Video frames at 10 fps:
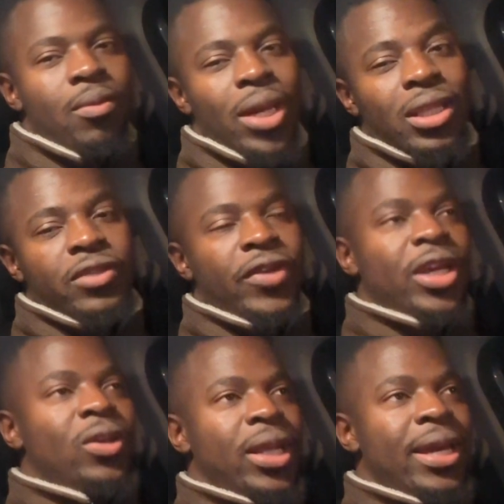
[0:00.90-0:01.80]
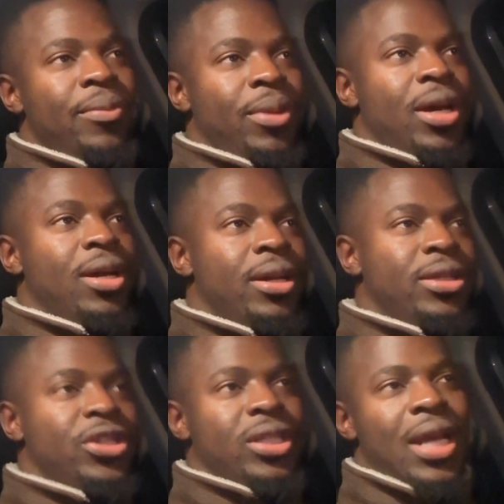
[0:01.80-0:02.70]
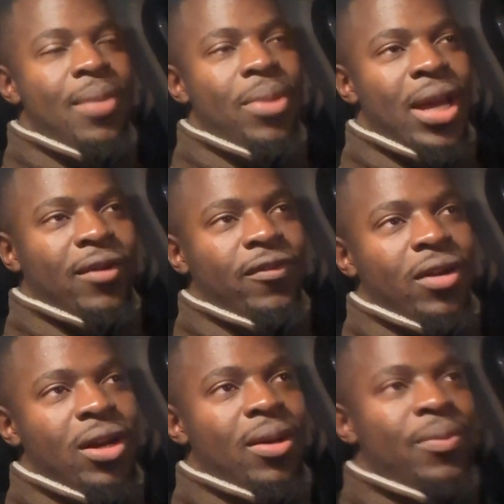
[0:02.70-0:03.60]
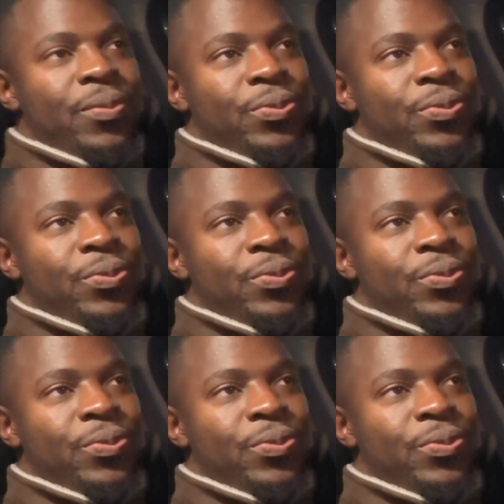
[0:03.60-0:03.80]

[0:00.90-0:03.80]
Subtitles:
making this video late, but just got back from